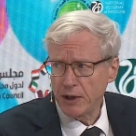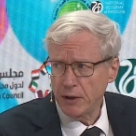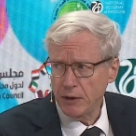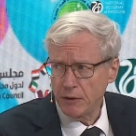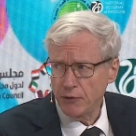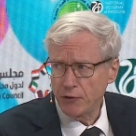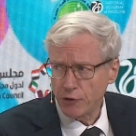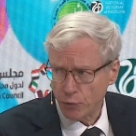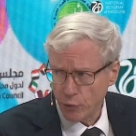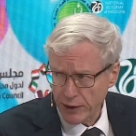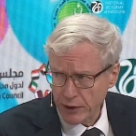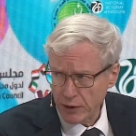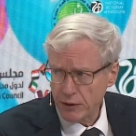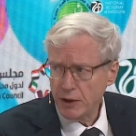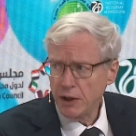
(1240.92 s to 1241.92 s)
in
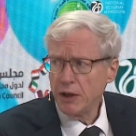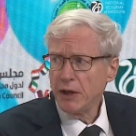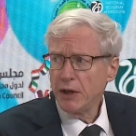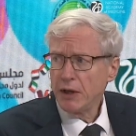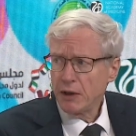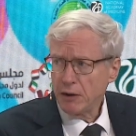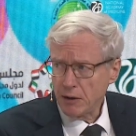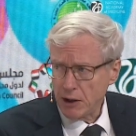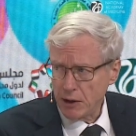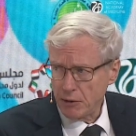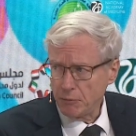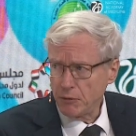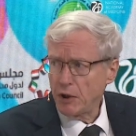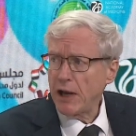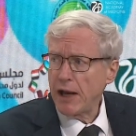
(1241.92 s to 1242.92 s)
Sweden,
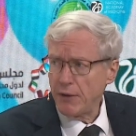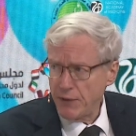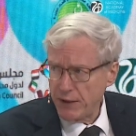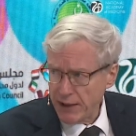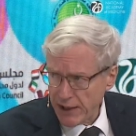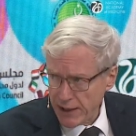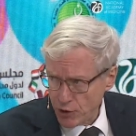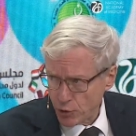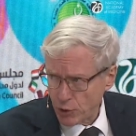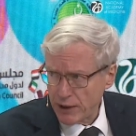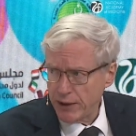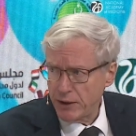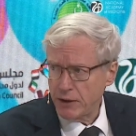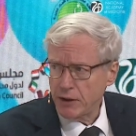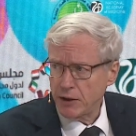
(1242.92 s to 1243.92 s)
and the
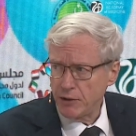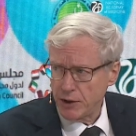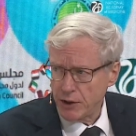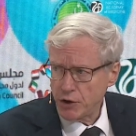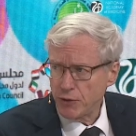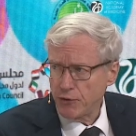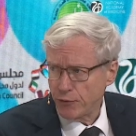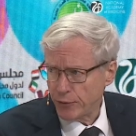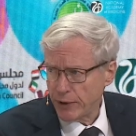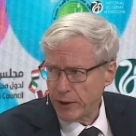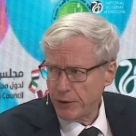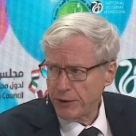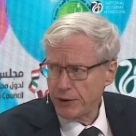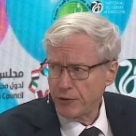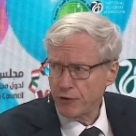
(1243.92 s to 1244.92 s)
age-related conditions,
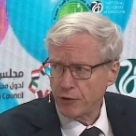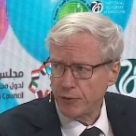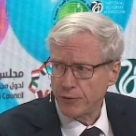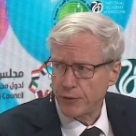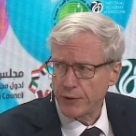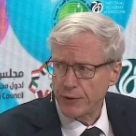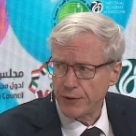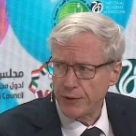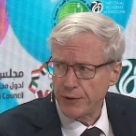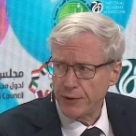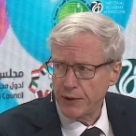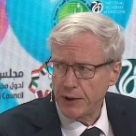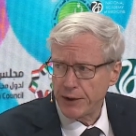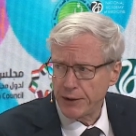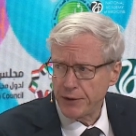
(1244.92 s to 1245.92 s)
frailty and so forth
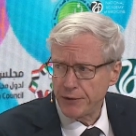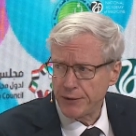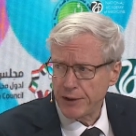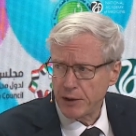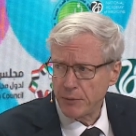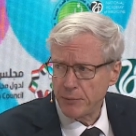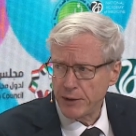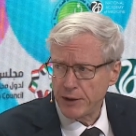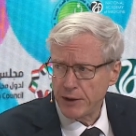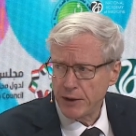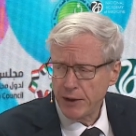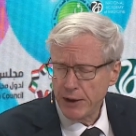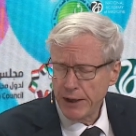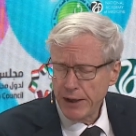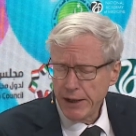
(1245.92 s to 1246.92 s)
that develop there.
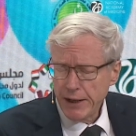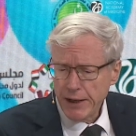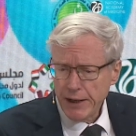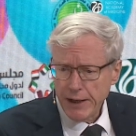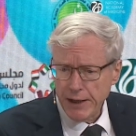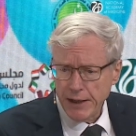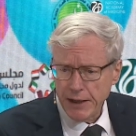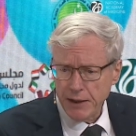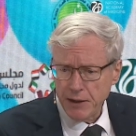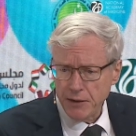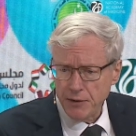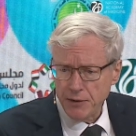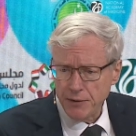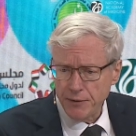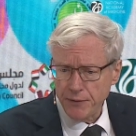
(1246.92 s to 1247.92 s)
And
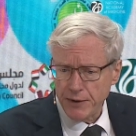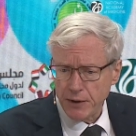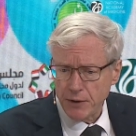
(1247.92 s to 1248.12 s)
there are